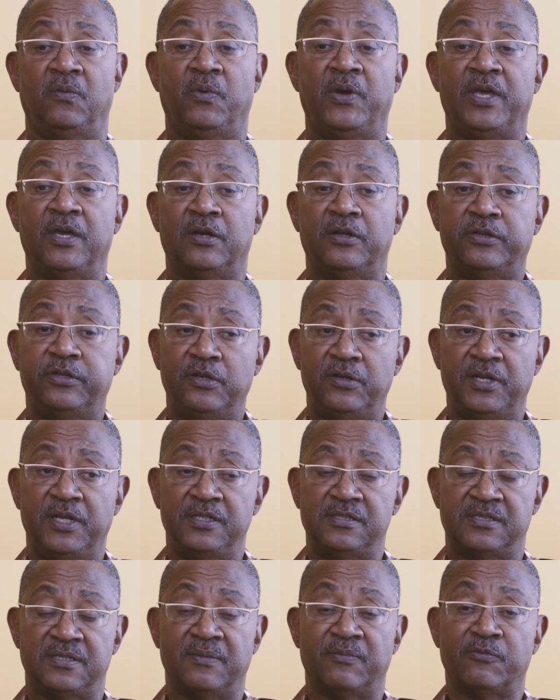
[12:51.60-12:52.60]
We
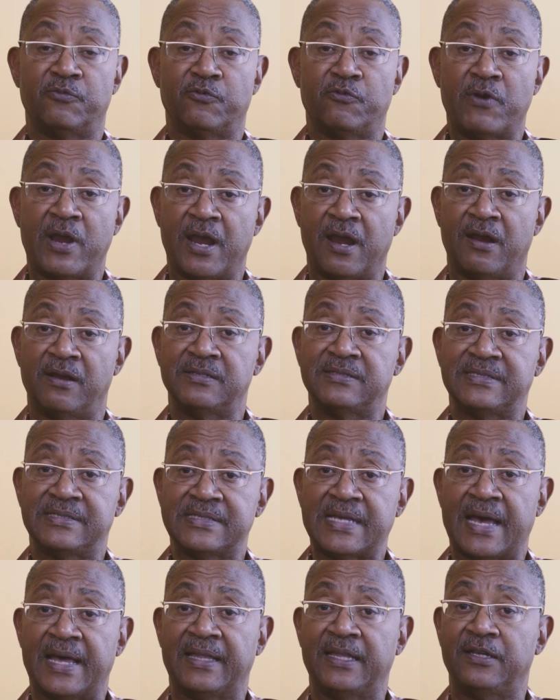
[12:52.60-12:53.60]
included some rare
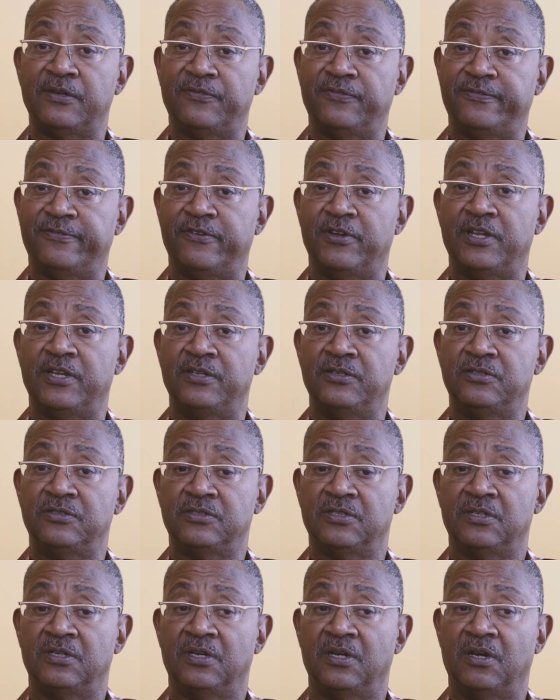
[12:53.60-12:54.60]
silent
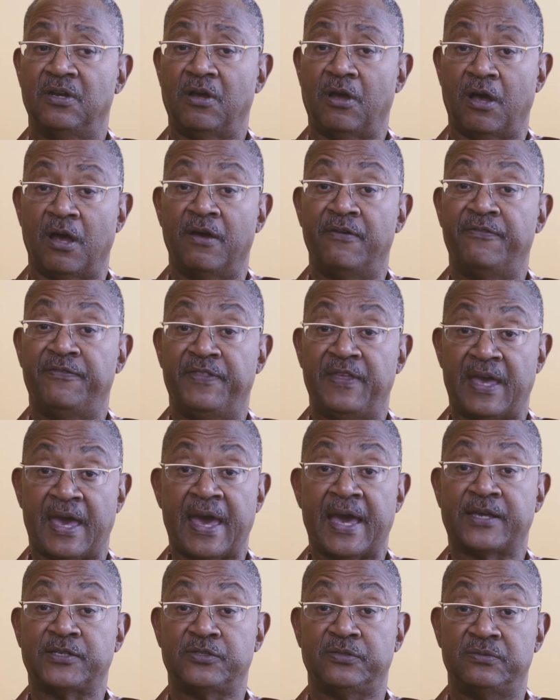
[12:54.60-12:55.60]
footage of
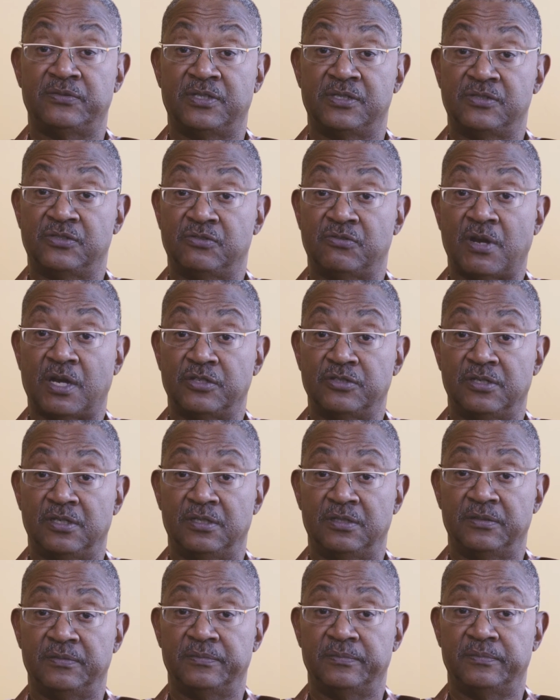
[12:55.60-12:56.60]
the actual
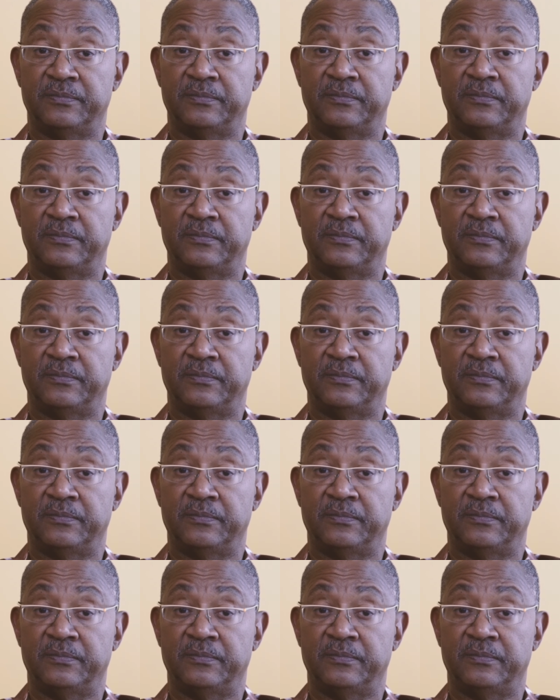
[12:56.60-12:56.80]
destruction,